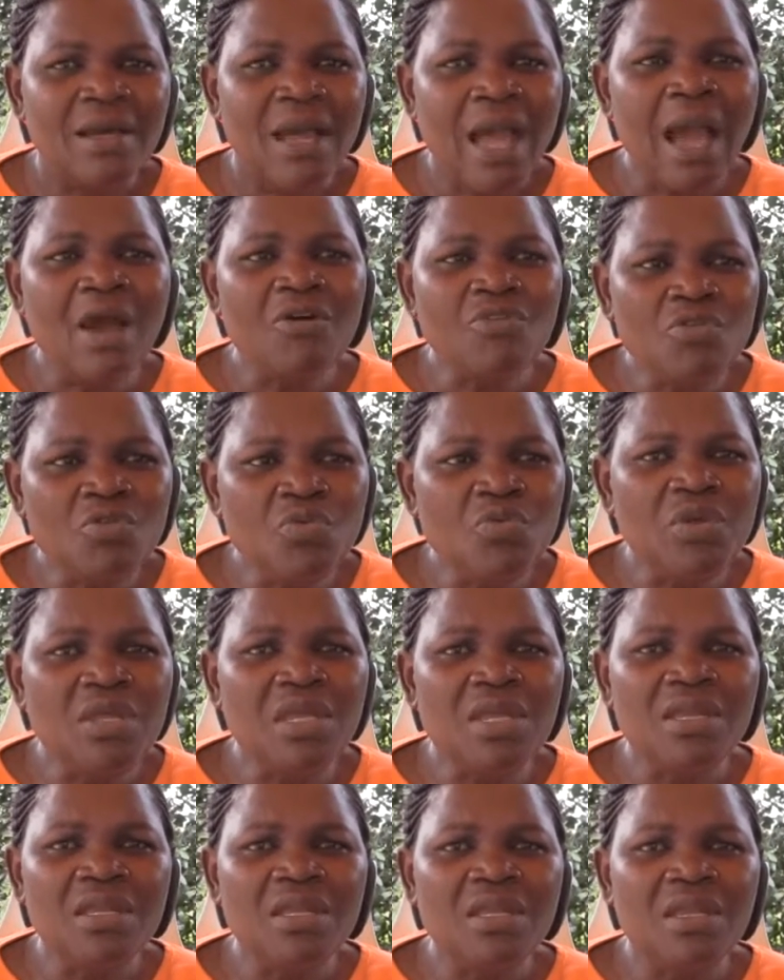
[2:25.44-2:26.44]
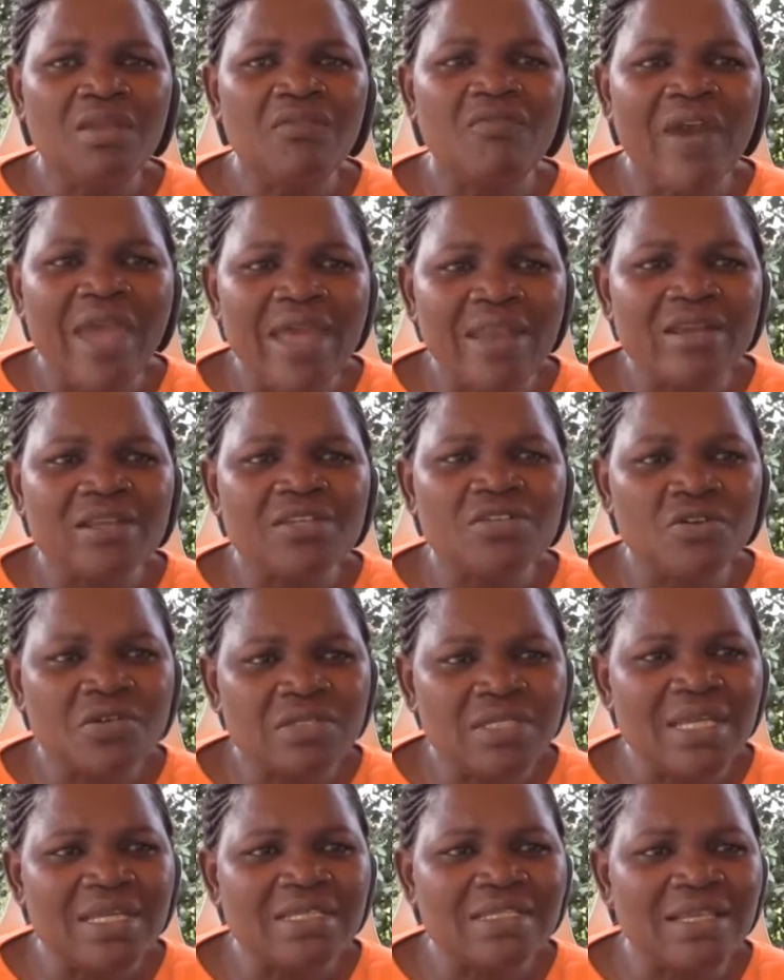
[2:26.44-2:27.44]
How do we divide
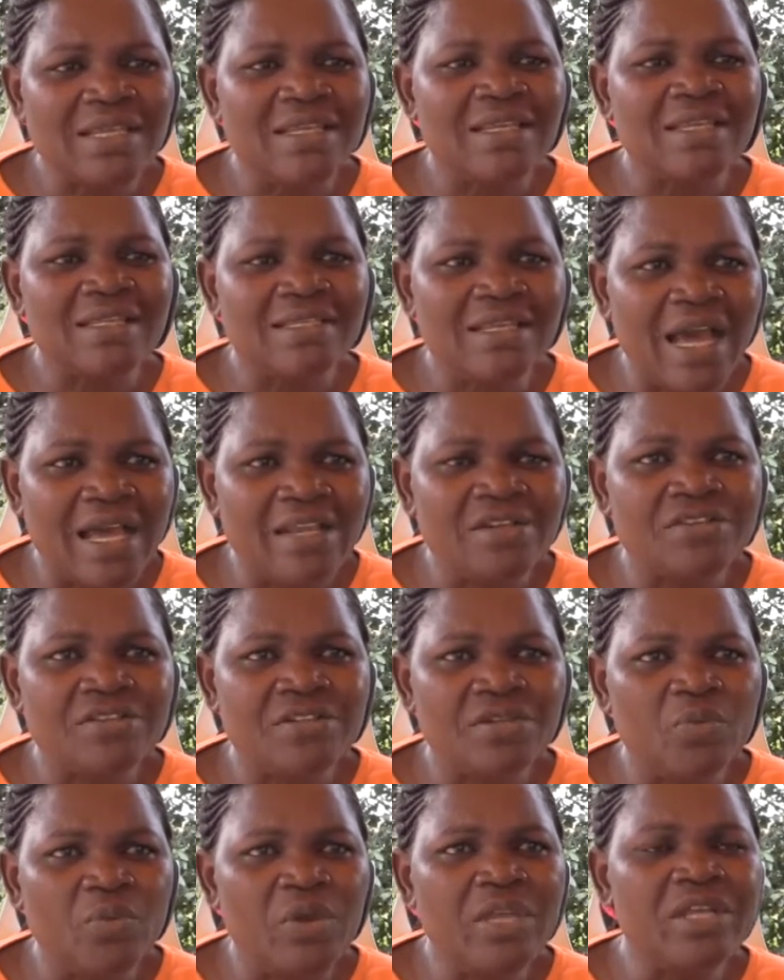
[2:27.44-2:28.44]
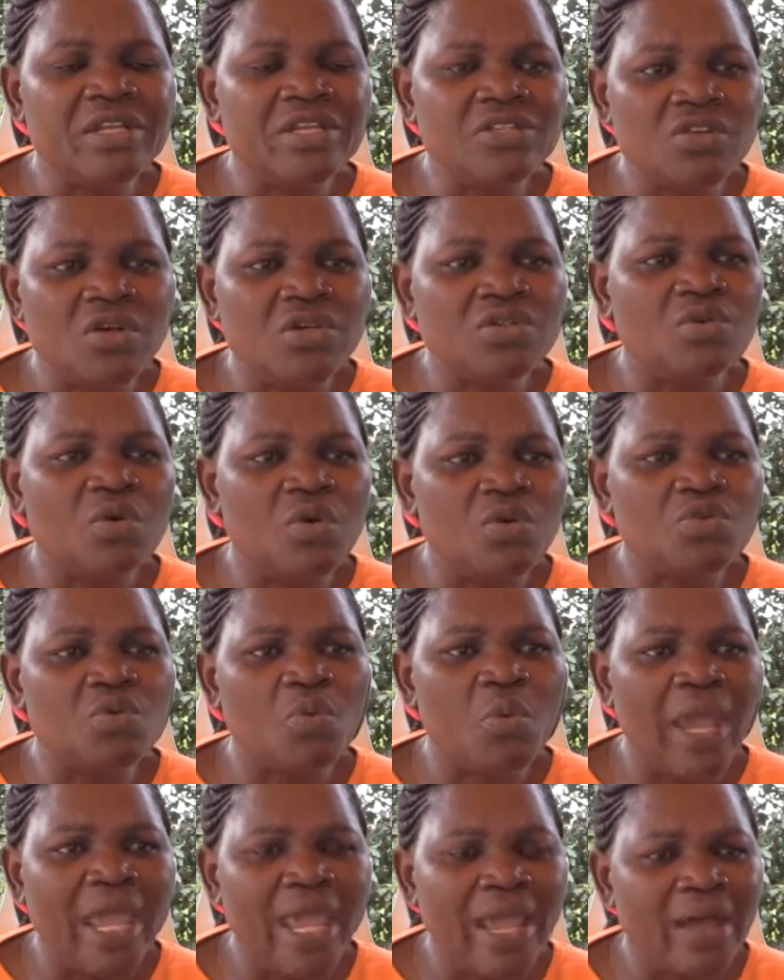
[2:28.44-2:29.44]
resources in this country? Which resource goes
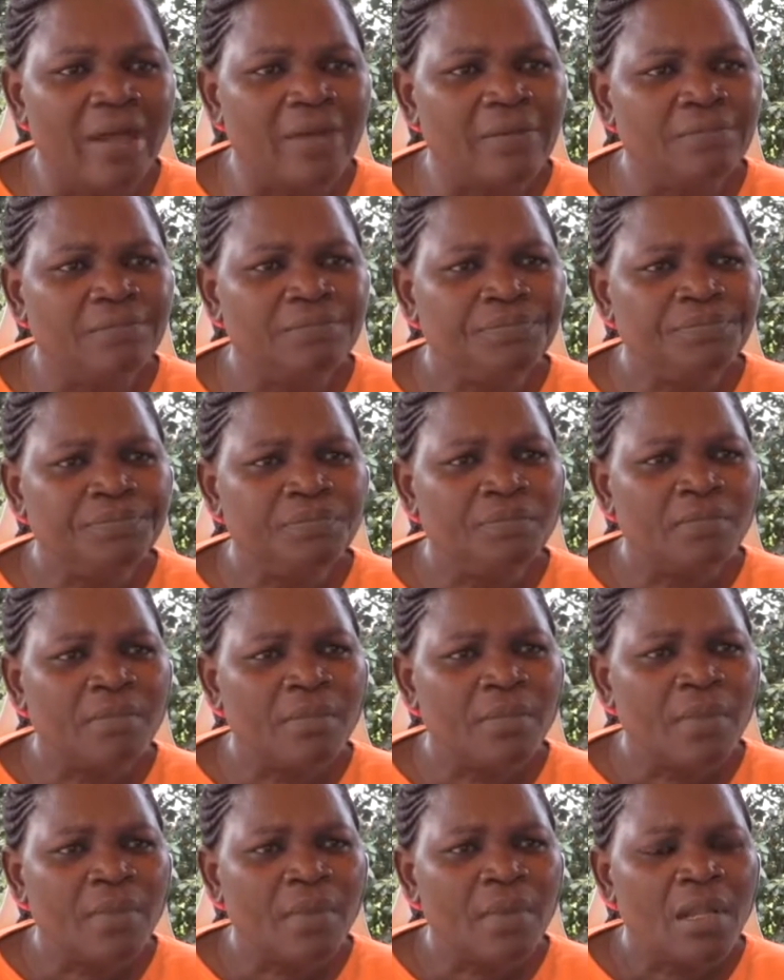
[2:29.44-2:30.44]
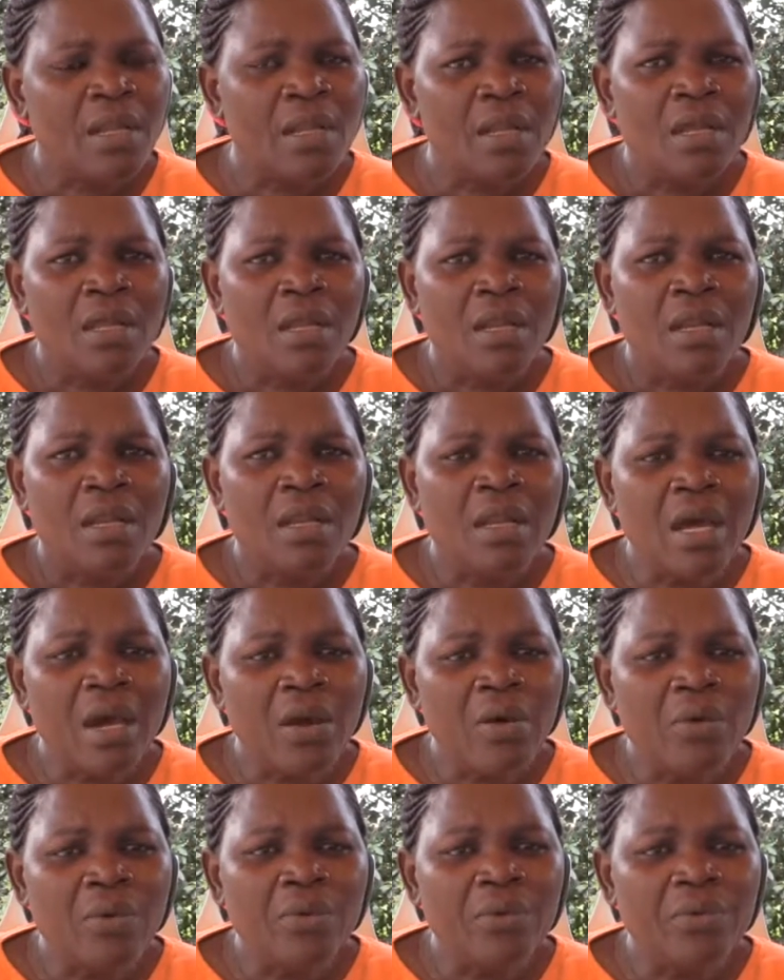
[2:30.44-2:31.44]
where?
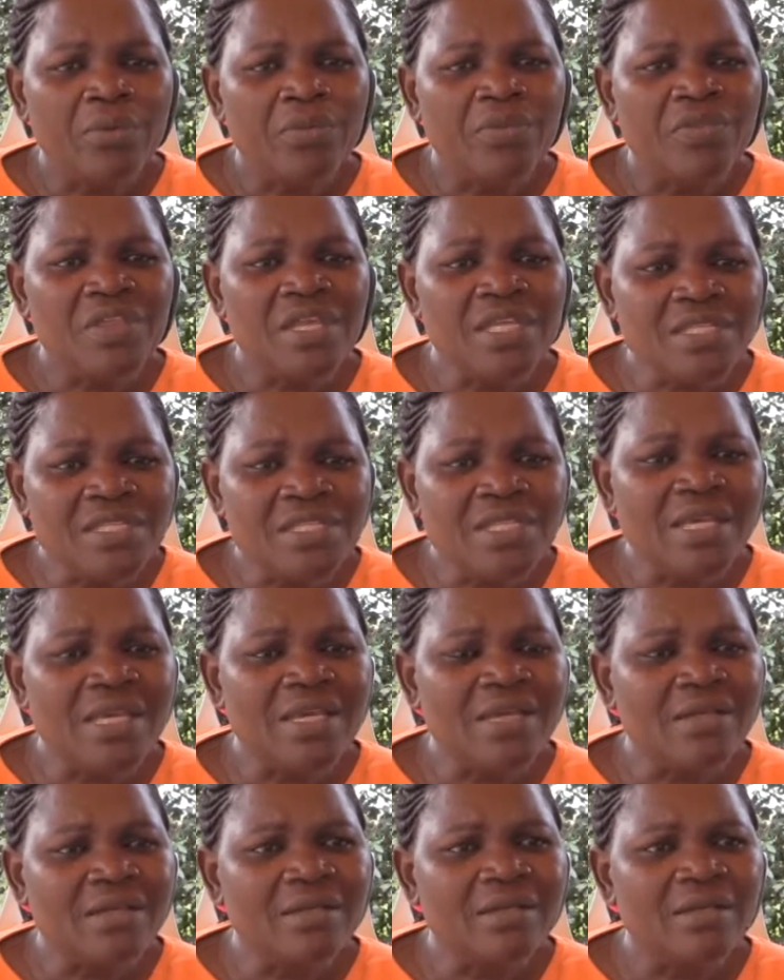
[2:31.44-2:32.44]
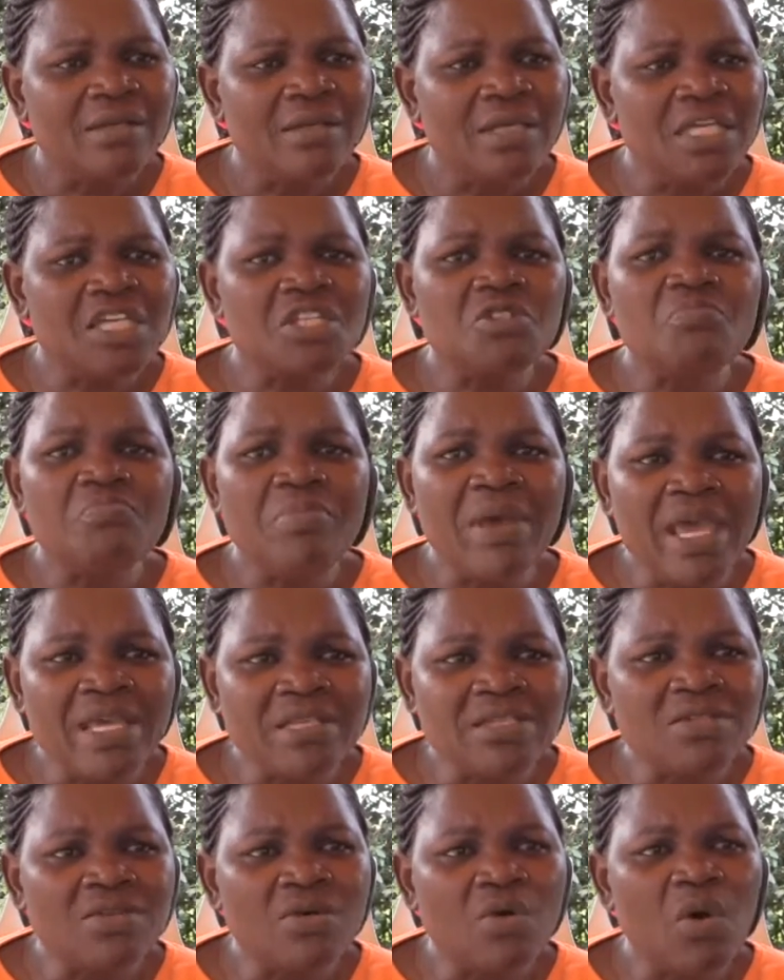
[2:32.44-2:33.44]
Now, this thing is
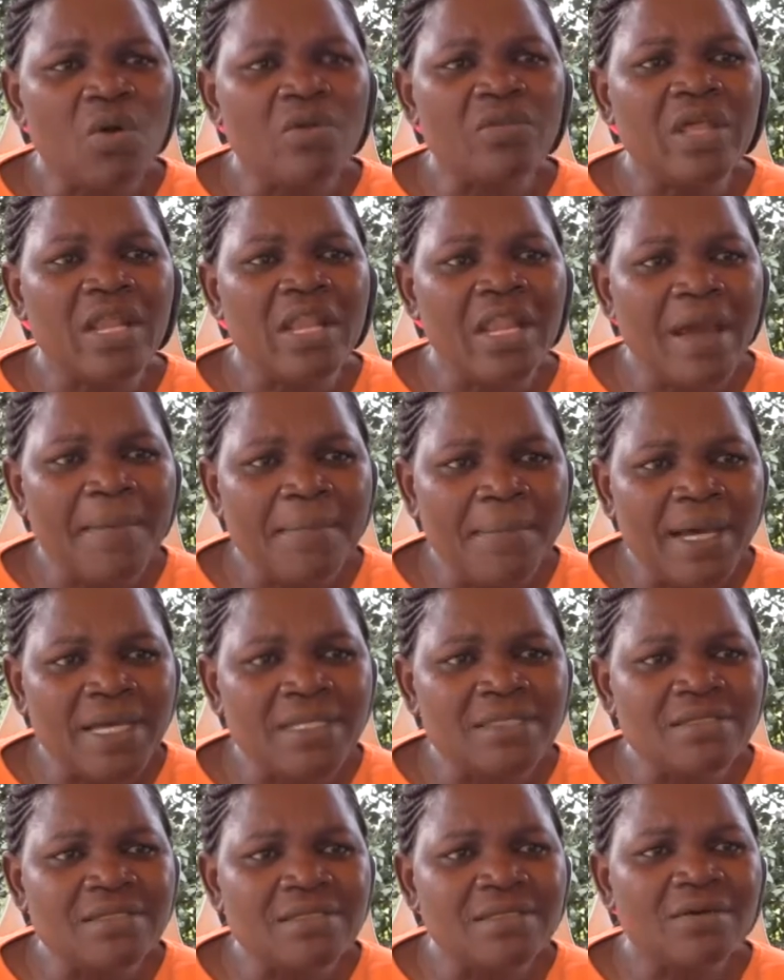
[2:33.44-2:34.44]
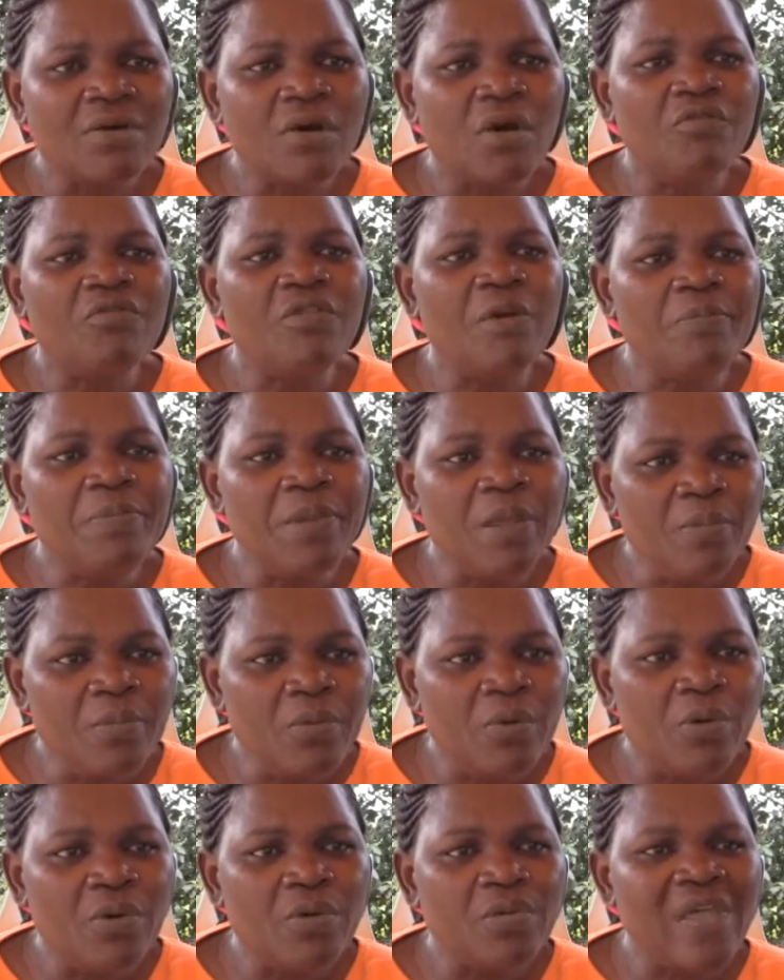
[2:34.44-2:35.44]
based on the numbers of the
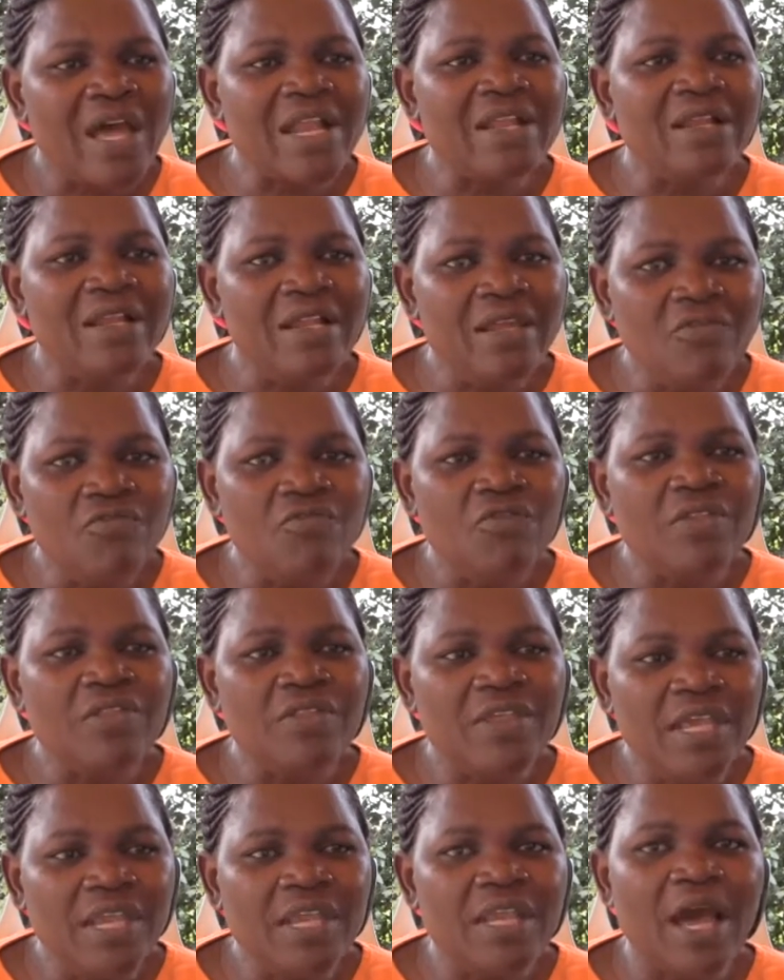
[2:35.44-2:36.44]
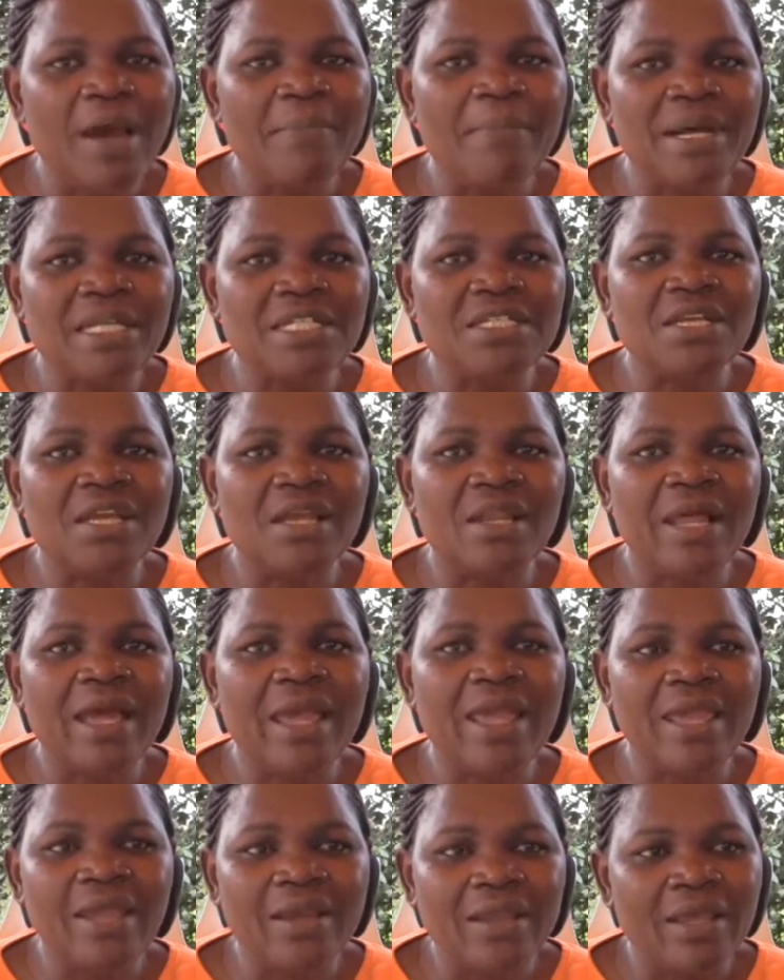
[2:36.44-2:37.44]
people that live within a
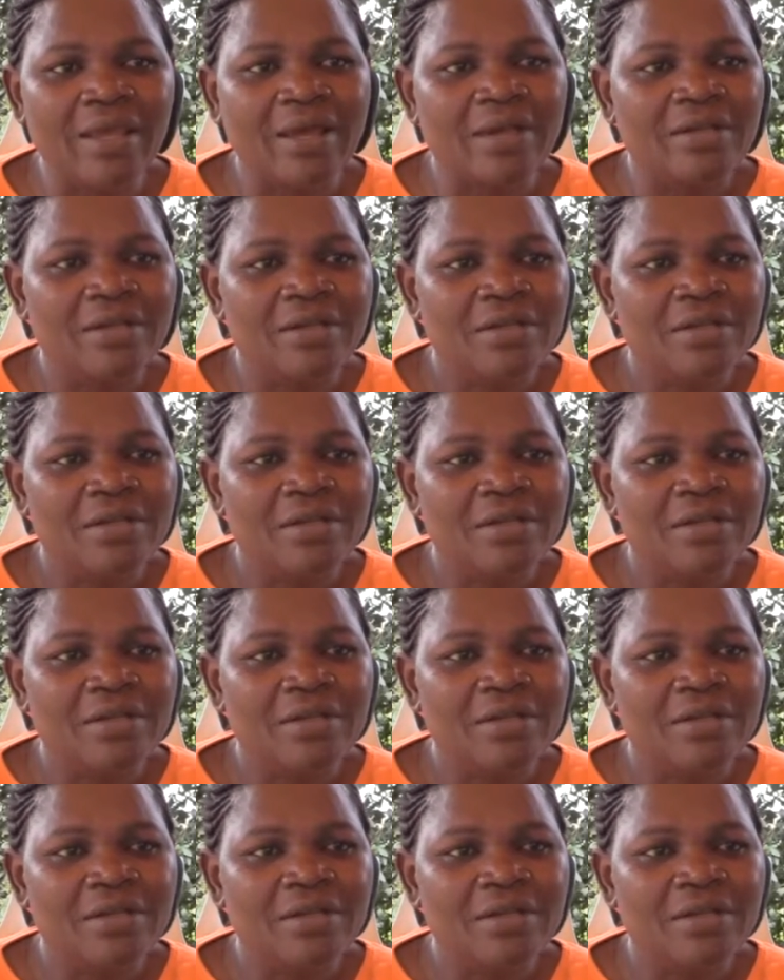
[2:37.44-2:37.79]
particular area.